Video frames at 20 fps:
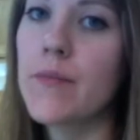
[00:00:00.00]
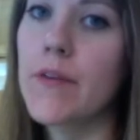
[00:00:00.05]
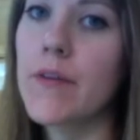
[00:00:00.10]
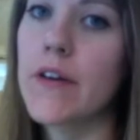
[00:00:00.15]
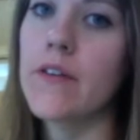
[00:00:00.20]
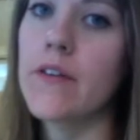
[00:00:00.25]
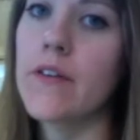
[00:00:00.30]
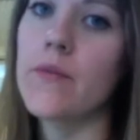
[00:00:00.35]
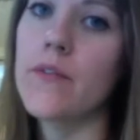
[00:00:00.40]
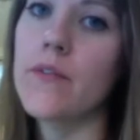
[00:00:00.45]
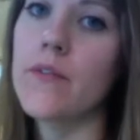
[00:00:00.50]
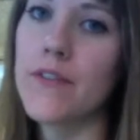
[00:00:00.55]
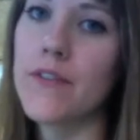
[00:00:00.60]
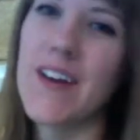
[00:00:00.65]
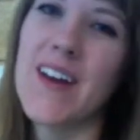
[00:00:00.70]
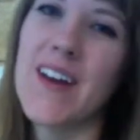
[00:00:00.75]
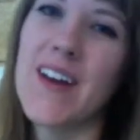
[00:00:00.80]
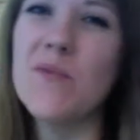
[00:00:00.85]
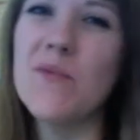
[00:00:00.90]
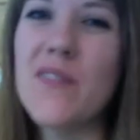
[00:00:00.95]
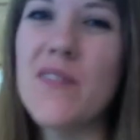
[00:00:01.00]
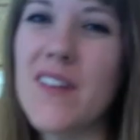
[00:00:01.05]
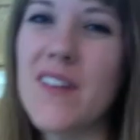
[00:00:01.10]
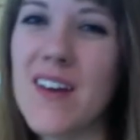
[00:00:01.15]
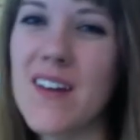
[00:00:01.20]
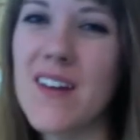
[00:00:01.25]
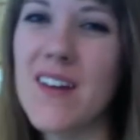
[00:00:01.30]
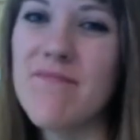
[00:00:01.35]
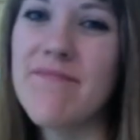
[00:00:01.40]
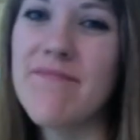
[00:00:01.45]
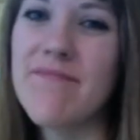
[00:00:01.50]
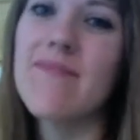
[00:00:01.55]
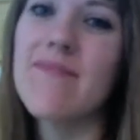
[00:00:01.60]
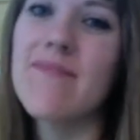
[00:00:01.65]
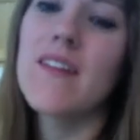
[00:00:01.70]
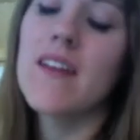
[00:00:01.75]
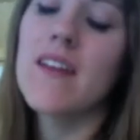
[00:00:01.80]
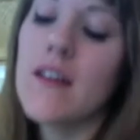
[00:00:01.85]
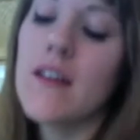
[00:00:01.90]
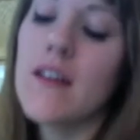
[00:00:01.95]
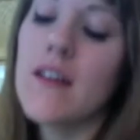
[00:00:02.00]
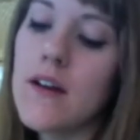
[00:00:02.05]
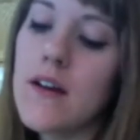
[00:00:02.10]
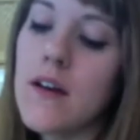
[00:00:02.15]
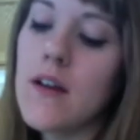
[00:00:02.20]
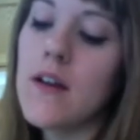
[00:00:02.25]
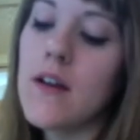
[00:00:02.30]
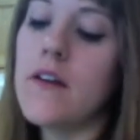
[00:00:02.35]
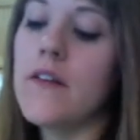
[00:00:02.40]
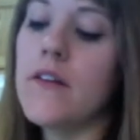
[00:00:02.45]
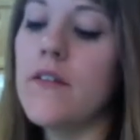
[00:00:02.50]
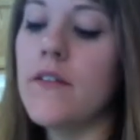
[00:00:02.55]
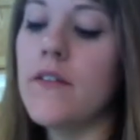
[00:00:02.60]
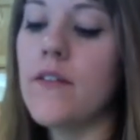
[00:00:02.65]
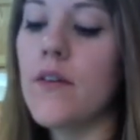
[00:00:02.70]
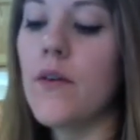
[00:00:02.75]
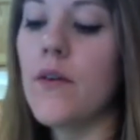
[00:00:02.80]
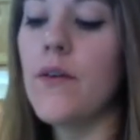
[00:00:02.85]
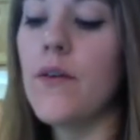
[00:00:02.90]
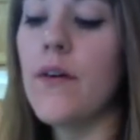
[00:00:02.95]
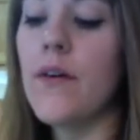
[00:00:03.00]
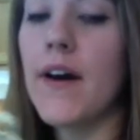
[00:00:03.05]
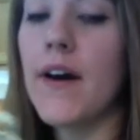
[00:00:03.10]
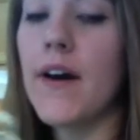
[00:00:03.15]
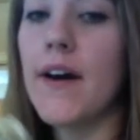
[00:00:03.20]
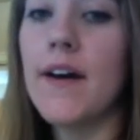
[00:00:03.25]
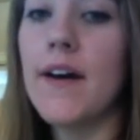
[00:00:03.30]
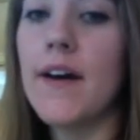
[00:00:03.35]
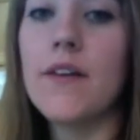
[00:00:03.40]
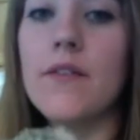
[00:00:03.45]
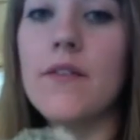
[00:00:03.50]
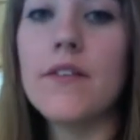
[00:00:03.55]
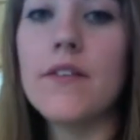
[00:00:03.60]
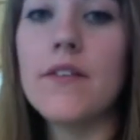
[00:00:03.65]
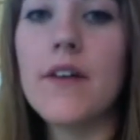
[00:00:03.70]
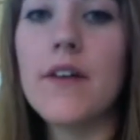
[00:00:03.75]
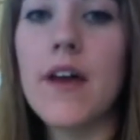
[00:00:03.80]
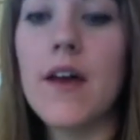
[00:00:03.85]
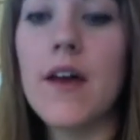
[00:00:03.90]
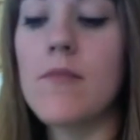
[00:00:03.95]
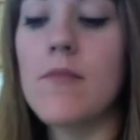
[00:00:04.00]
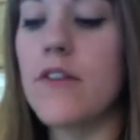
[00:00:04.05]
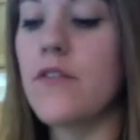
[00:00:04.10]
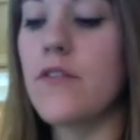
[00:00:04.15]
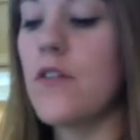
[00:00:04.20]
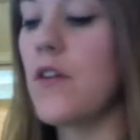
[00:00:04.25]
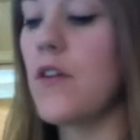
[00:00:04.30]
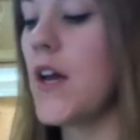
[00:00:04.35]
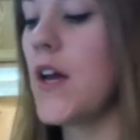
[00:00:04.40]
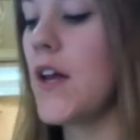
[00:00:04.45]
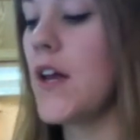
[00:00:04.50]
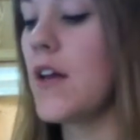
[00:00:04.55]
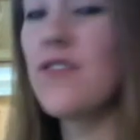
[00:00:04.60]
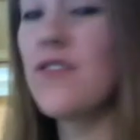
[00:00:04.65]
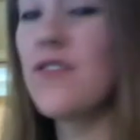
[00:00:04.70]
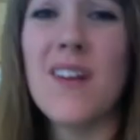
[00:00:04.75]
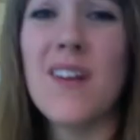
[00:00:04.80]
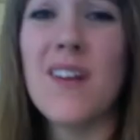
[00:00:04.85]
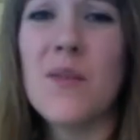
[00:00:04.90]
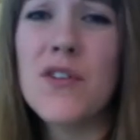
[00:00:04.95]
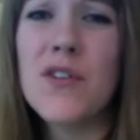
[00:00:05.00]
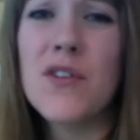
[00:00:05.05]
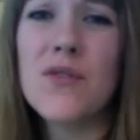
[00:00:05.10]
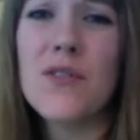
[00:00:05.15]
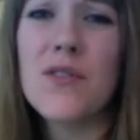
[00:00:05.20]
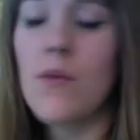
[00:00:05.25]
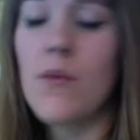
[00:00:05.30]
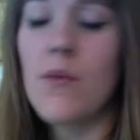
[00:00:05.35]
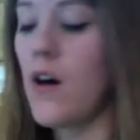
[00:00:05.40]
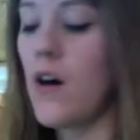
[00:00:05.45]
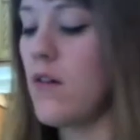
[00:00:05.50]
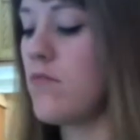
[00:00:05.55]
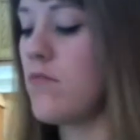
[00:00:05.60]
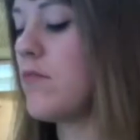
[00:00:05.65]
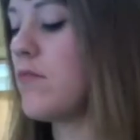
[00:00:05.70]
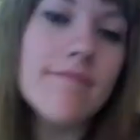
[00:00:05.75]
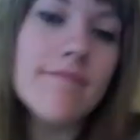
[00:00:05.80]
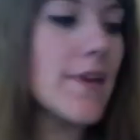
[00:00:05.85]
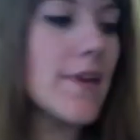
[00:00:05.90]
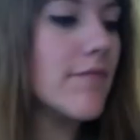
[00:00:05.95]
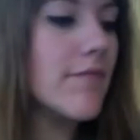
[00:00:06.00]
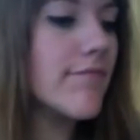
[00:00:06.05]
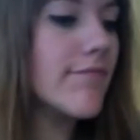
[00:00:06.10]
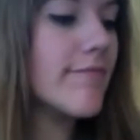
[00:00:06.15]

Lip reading: because we're still kind of moving in. So I use a little hand mixer, and actually that works really well. Just, yeah.